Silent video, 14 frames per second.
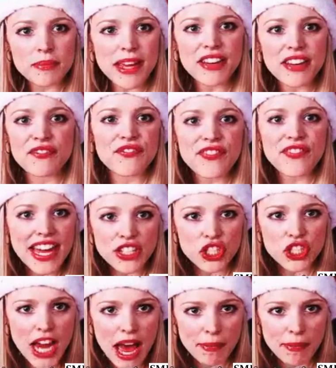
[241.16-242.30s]
Even Fetch had
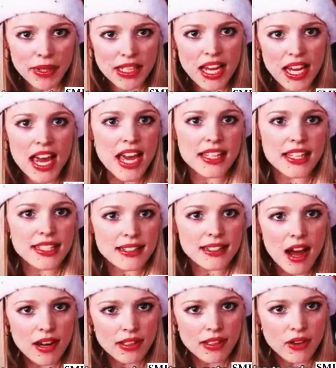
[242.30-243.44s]
a better chance,
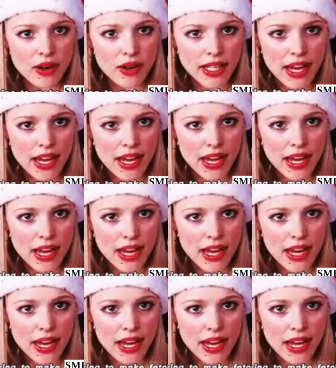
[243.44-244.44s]
but even then,